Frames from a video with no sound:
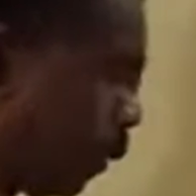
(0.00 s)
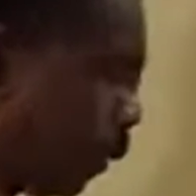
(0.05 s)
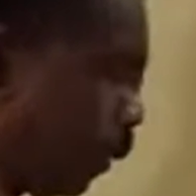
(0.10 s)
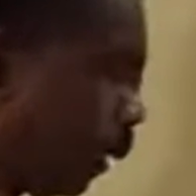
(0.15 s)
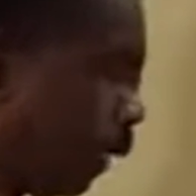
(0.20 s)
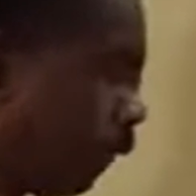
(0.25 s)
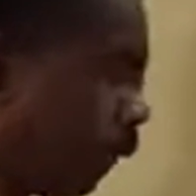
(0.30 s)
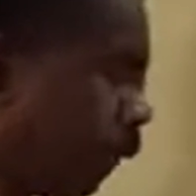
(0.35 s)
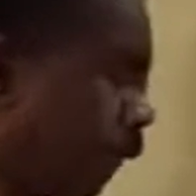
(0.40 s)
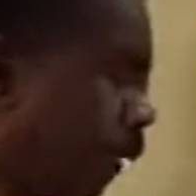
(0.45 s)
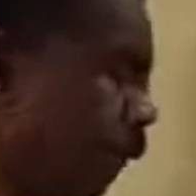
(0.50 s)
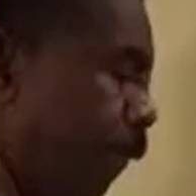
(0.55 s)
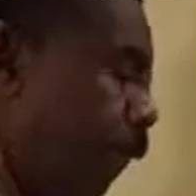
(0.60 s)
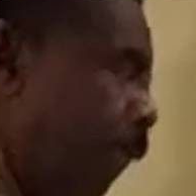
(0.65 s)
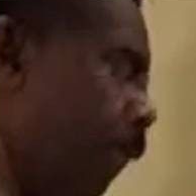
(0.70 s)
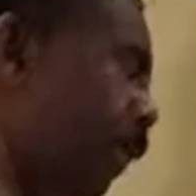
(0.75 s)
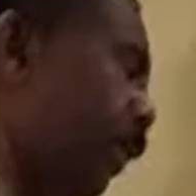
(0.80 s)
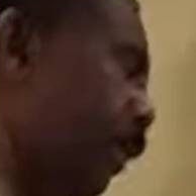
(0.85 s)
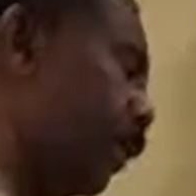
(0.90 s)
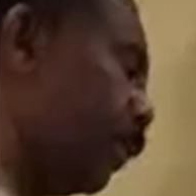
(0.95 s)

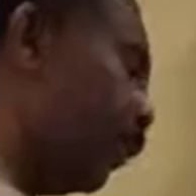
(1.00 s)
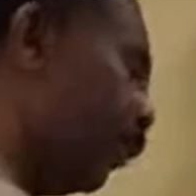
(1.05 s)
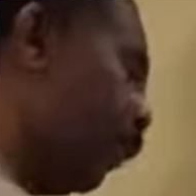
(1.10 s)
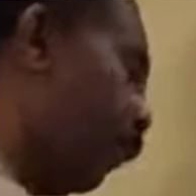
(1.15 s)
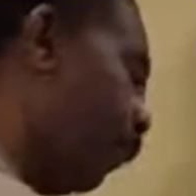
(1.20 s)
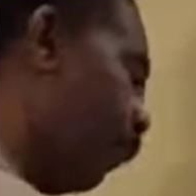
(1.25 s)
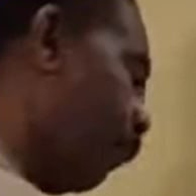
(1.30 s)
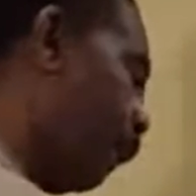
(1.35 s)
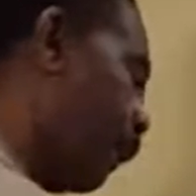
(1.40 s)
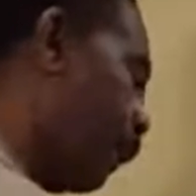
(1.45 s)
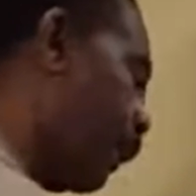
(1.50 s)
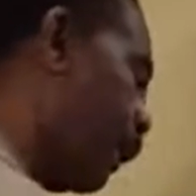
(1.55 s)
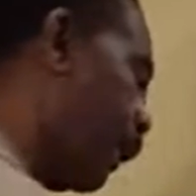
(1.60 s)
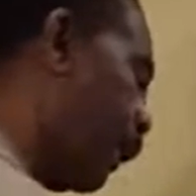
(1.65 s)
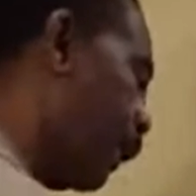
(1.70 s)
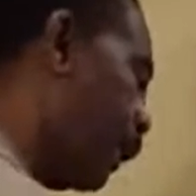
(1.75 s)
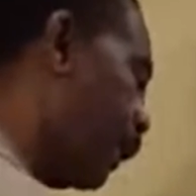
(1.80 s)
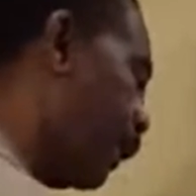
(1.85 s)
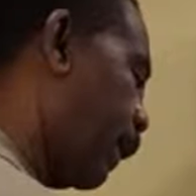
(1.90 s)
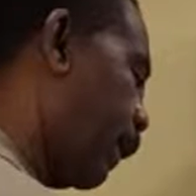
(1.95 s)
144 plus
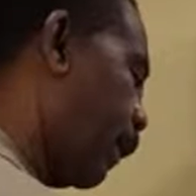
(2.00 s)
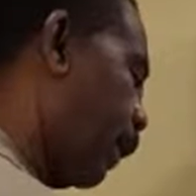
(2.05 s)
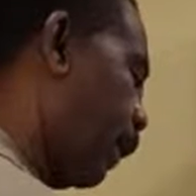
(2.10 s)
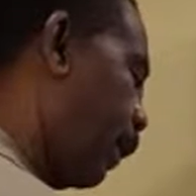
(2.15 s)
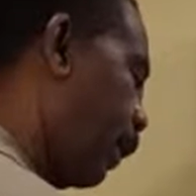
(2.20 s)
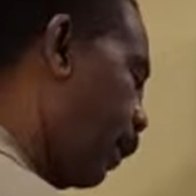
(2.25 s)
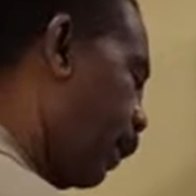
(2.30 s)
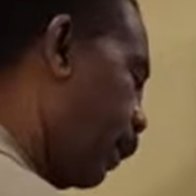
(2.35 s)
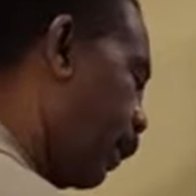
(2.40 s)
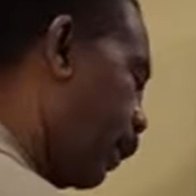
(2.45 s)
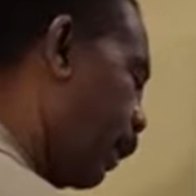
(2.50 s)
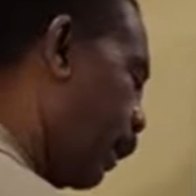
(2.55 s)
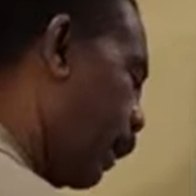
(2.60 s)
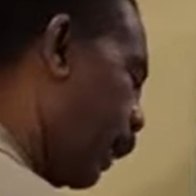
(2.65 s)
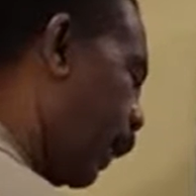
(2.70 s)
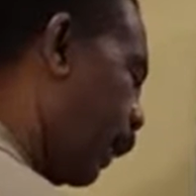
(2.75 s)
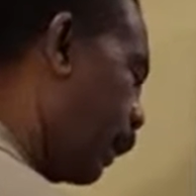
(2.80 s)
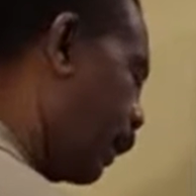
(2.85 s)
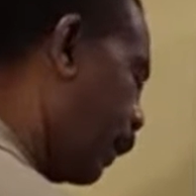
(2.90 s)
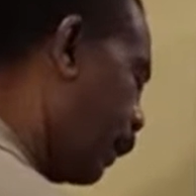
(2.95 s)
256,
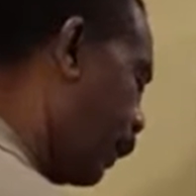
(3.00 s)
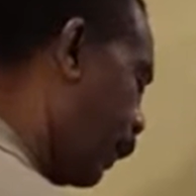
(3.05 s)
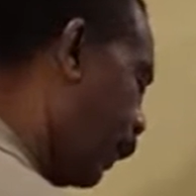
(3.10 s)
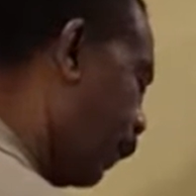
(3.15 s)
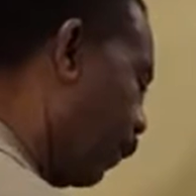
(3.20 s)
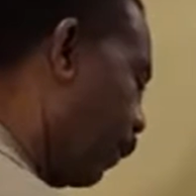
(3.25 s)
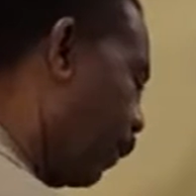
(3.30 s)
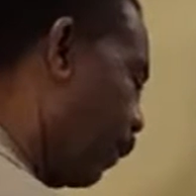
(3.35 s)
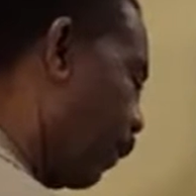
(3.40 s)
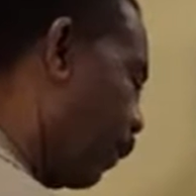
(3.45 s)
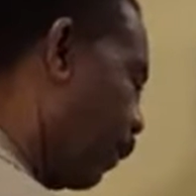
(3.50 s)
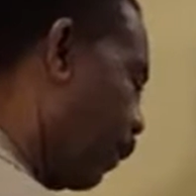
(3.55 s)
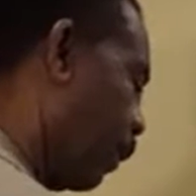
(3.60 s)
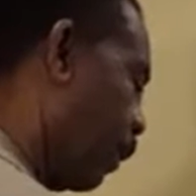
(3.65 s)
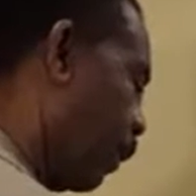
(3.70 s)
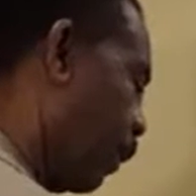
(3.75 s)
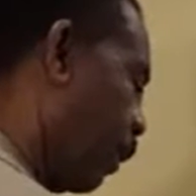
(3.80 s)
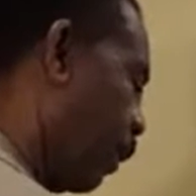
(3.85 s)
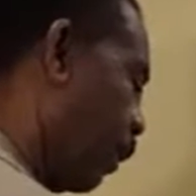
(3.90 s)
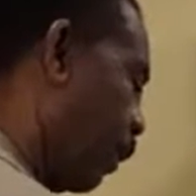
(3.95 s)
that's 0,
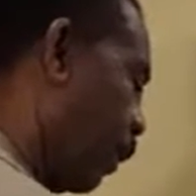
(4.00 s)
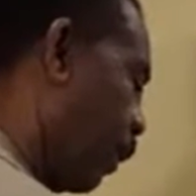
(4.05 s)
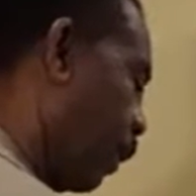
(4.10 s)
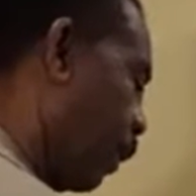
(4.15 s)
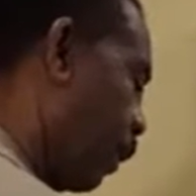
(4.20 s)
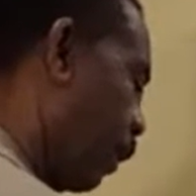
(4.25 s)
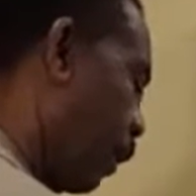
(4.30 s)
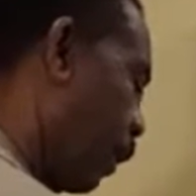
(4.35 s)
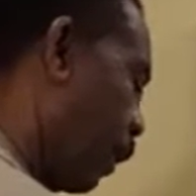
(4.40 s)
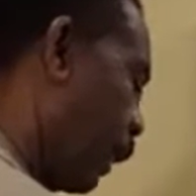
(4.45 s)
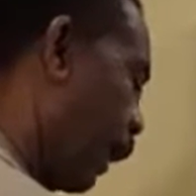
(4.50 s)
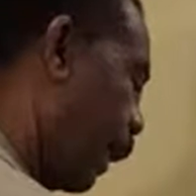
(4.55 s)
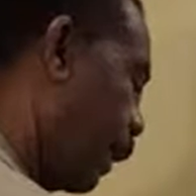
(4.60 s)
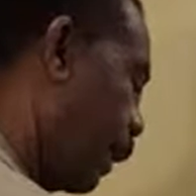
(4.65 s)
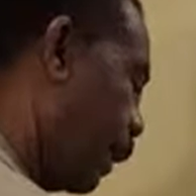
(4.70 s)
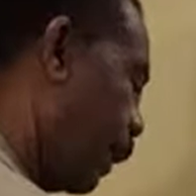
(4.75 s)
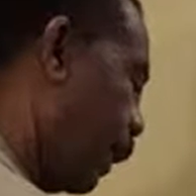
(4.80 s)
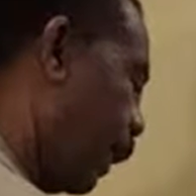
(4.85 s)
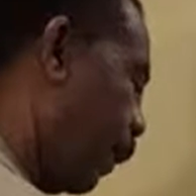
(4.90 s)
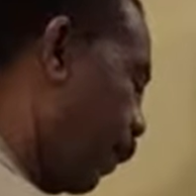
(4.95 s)

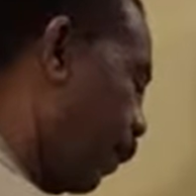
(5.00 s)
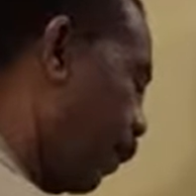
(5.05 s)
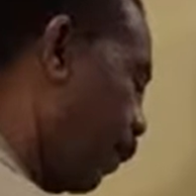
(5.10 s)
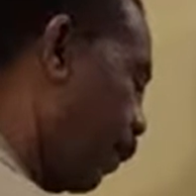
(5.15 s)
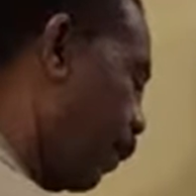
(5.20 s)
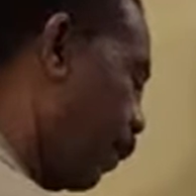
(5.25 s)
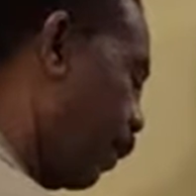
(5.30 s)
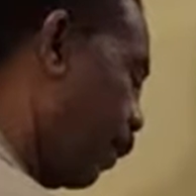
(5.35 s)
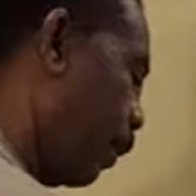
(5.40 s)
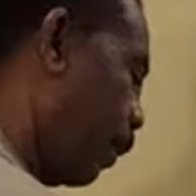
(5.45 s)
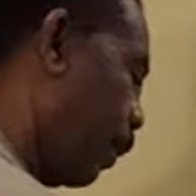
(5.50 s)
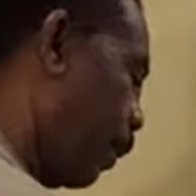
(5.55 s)
that's 0,